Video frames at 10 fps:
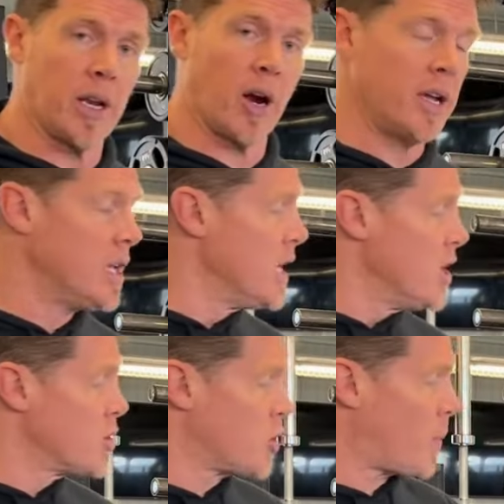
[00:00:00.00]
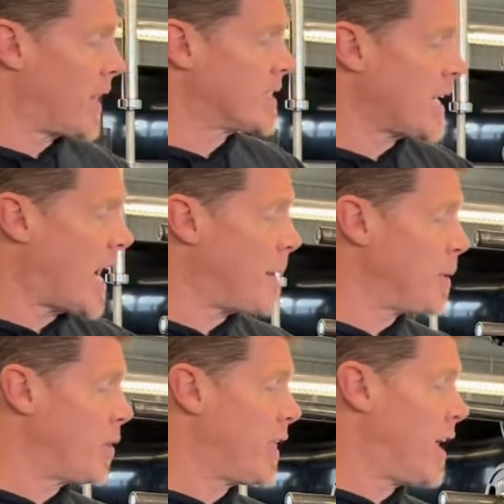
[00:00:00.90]
all right? So by the time
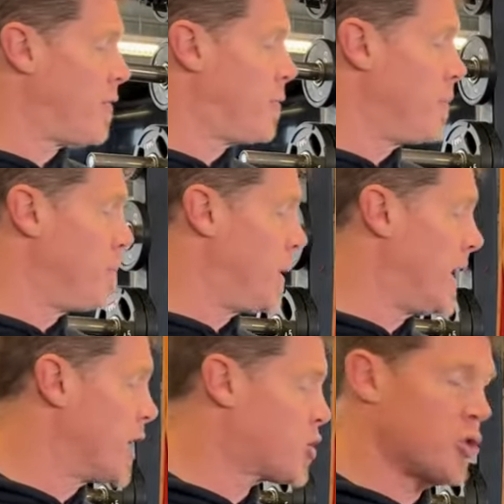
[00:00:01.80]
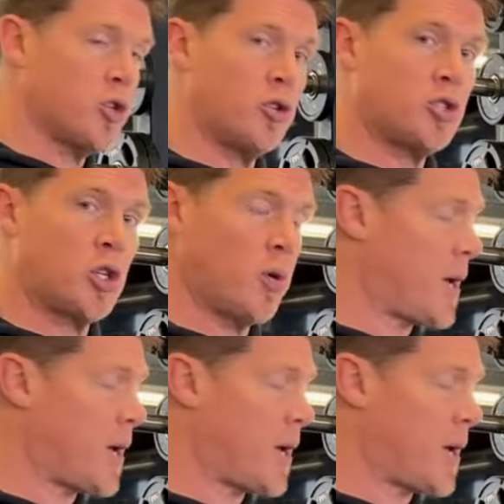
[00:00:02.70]
that they've been introduced to a